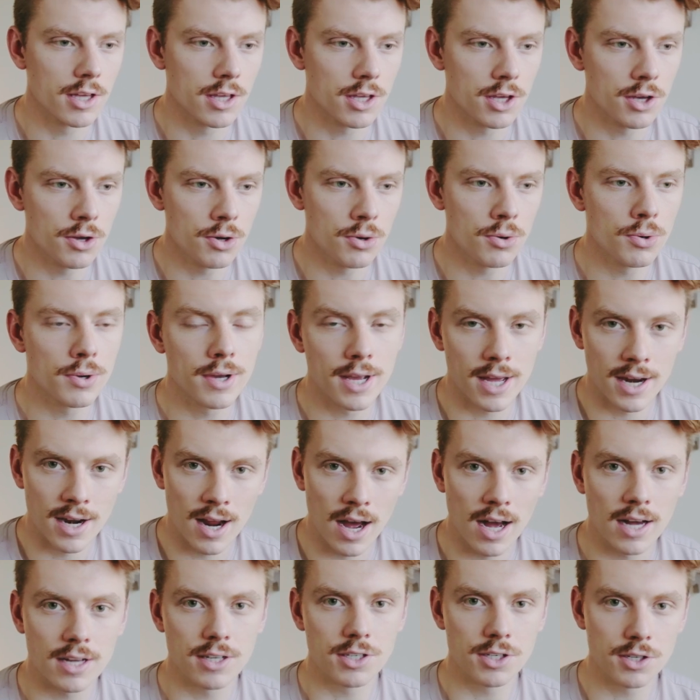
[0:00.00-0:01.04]
you
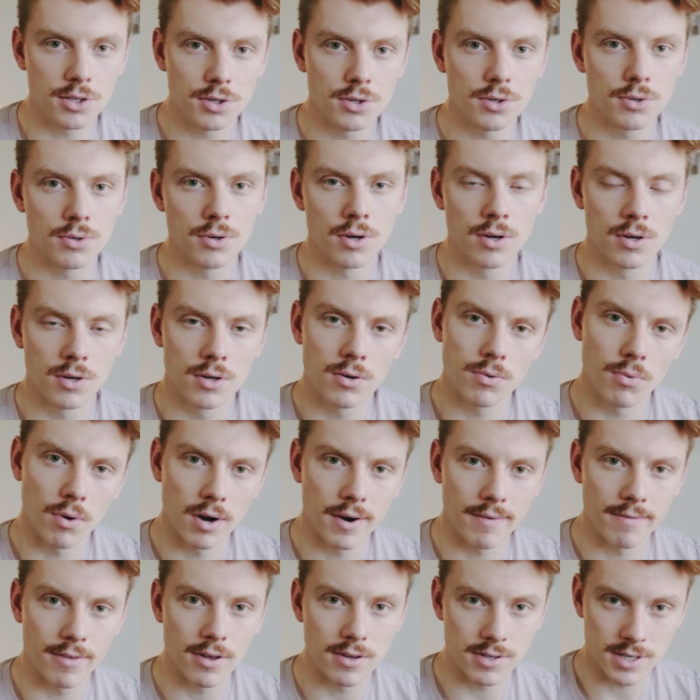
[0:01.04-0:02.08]
cannot do one
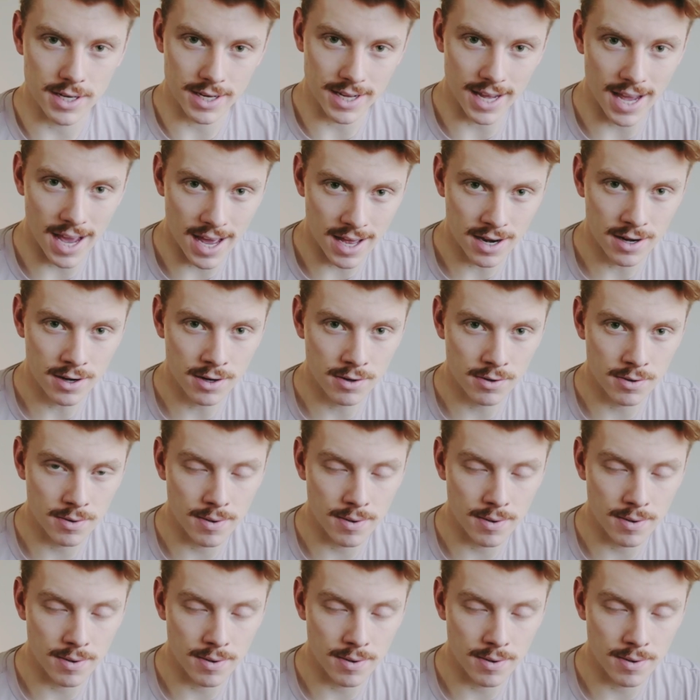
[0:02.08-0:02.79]
of those again